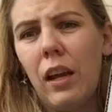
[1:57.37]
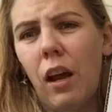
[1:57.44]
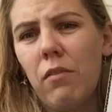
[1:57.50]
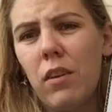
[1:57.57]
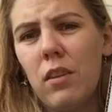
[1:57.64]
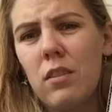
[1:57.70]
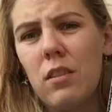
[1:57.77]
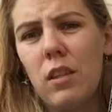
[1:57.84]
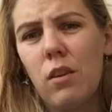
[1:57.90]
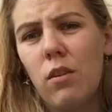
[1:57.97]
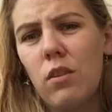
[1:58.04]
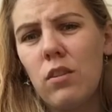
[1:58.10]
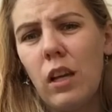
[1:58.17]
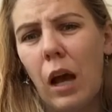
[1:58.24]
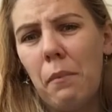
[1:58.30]
obviously you could
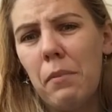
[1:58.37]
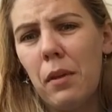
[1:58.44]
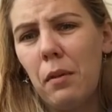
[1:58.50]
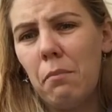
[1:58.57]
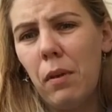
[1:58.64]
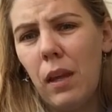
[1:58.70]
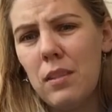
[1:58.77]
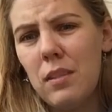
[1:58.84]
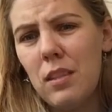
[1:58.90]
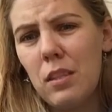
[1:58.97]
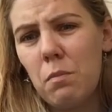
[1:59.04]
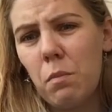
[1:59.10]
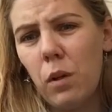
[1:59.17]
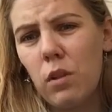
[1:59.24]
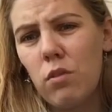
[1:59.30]
just copy and paste these
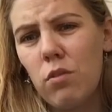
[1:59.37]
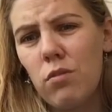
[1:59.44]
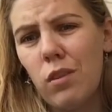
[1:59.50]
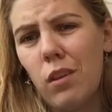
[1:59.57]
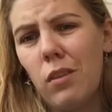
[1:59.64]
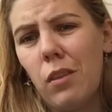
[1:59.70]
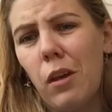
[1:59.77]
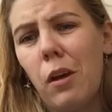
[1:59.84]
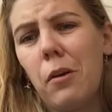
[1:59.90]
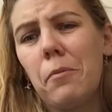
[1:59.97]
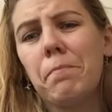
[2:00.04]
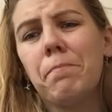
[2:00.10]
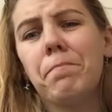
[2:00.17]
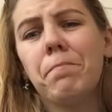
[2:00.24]
pictures in there.